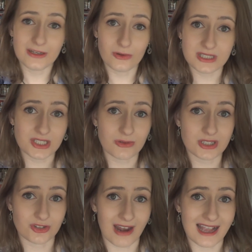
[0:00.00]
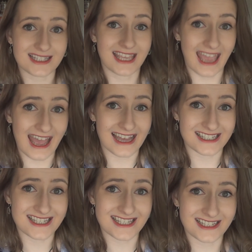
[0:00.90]
in order to attract
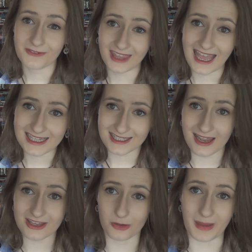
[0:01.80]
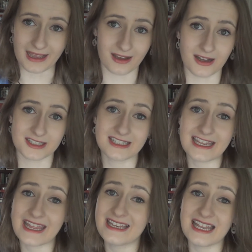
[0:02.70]
cats. If the cats like your back garden,
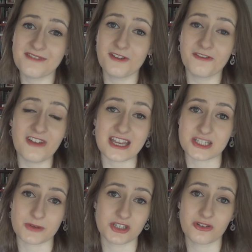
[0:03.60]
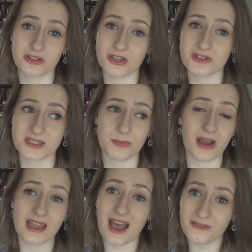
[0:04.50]
they then leave you fish, which you can use to
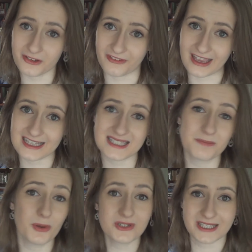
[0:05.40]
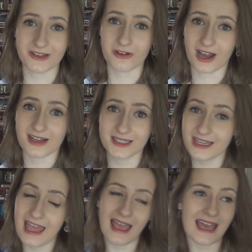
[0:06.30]
buy other things to put in your
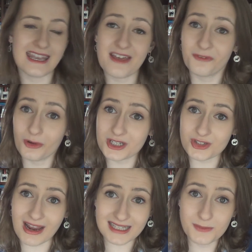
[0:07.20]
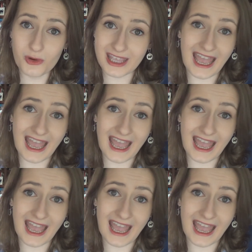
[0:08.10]
garden, and therefore attract more